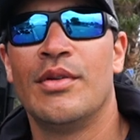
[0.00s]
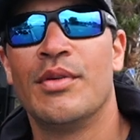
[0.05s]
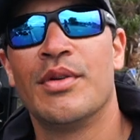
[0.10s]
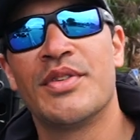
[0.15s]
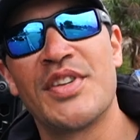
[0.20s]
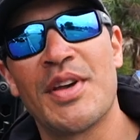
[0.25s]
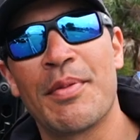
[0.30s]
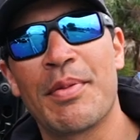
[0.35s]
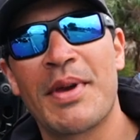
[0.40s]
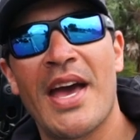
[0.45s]

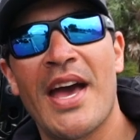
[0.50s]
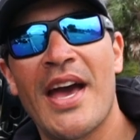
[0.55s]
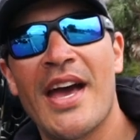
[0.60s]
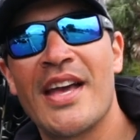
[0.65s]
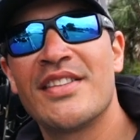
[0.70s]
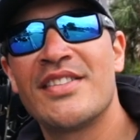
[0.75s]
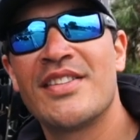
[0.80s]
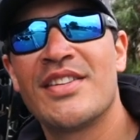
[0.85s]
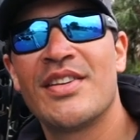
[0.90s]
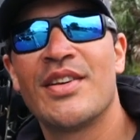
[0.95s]
What's up,
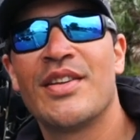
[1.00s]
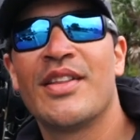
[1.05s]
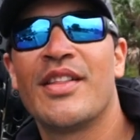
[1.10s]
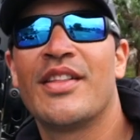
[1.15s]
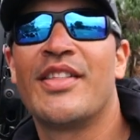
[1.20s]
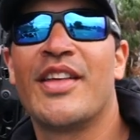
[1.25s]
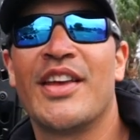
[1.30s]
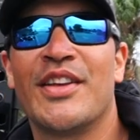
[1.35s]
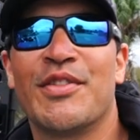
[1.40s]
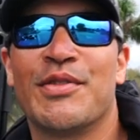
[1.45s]
guys?
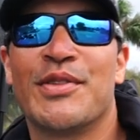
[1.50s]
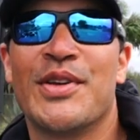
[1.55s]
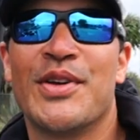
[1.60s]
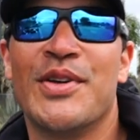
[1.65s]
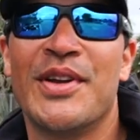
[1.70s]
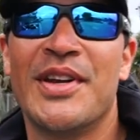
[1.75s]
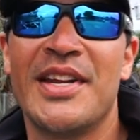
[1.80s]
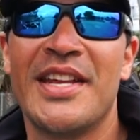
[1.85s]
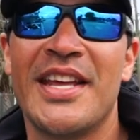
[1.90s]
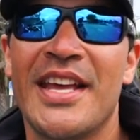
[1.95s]
Thanks for
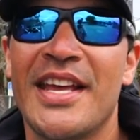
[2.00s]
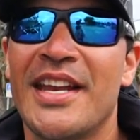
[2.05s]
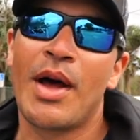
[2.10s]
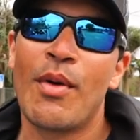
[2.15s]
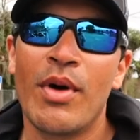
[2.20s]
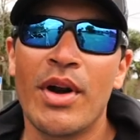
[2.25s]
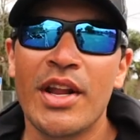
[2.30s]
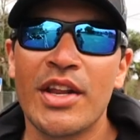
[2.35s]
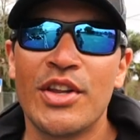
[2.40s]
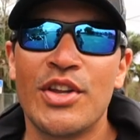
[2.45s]
tuning in. I
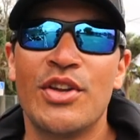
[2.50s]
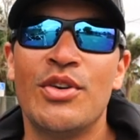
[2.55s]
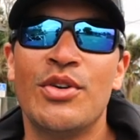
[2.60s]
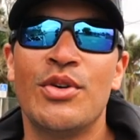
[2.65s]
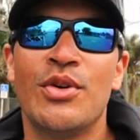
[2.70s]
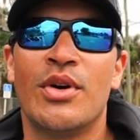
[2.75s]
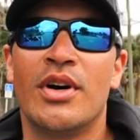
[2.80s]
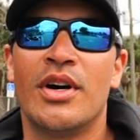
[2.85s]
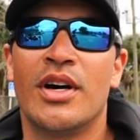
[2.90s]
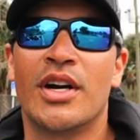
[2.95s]
want to
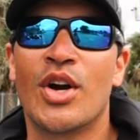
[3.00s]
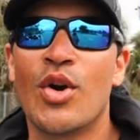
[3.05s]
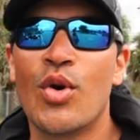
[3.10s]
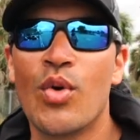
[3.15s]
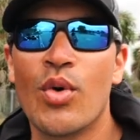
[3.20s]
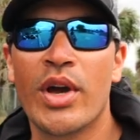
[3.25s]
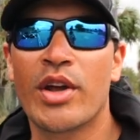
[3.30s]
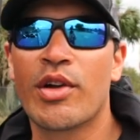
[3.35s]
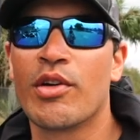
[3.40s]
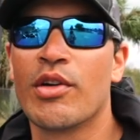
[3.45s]
do a
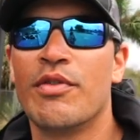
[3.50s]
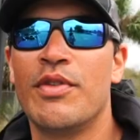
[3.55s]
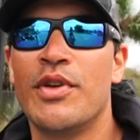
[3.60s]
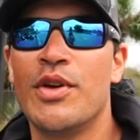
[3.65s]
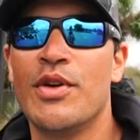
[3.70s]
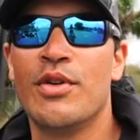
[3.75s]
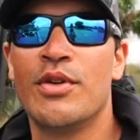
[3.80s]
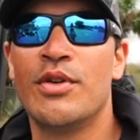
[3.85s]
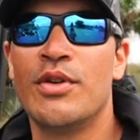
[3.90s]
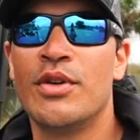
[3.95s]
quick
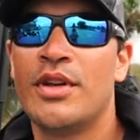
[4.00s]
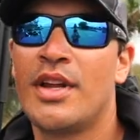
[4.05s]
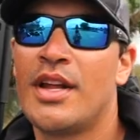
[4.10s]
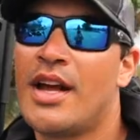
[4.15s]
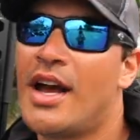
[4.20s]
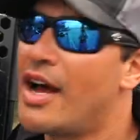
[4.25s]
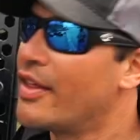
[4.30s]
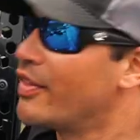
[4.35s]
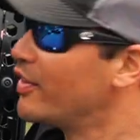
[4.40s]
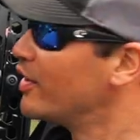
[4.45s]
review on